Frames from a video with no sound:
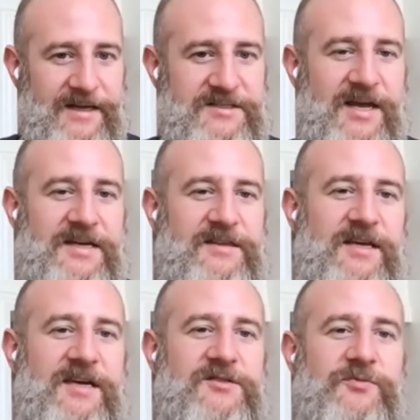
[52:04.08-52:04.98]
taking
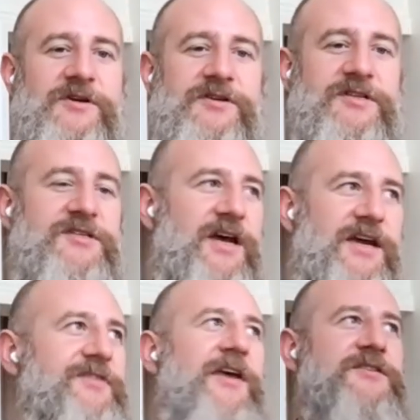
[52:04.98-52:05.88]
things where you're just
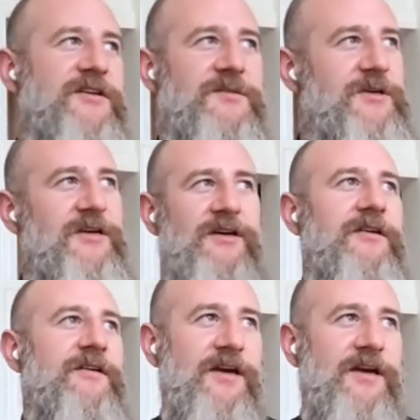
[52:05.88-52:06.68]
like, that's going to be color.